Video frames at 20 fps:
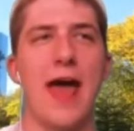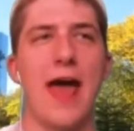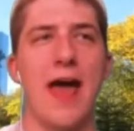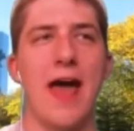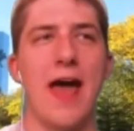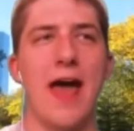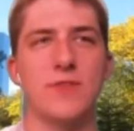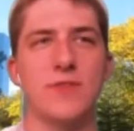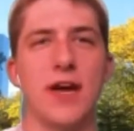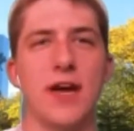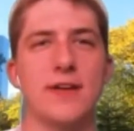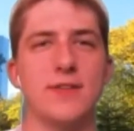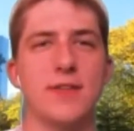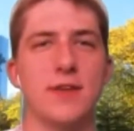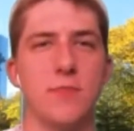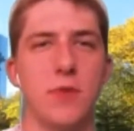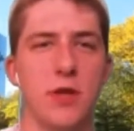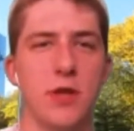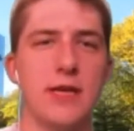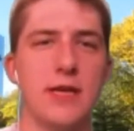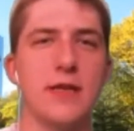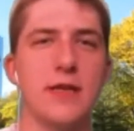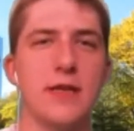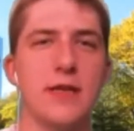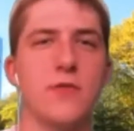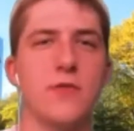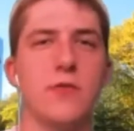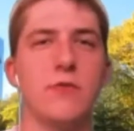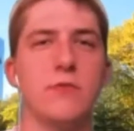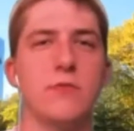advertising money
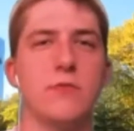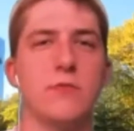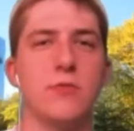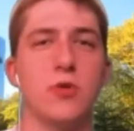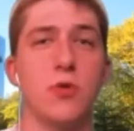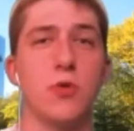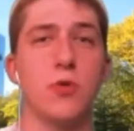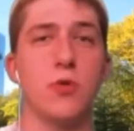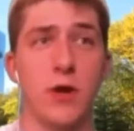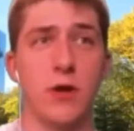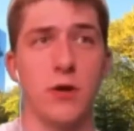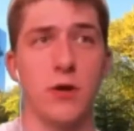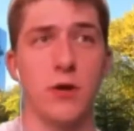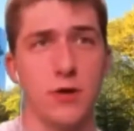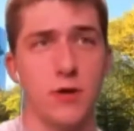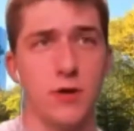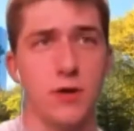into Twitter